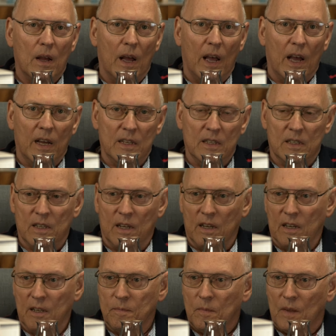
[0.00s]
And
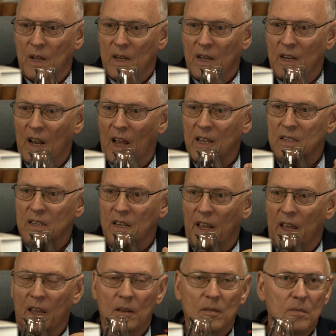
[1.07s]
uh, it has
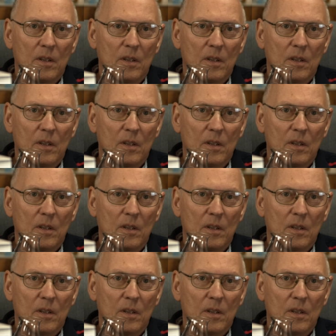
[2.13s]
a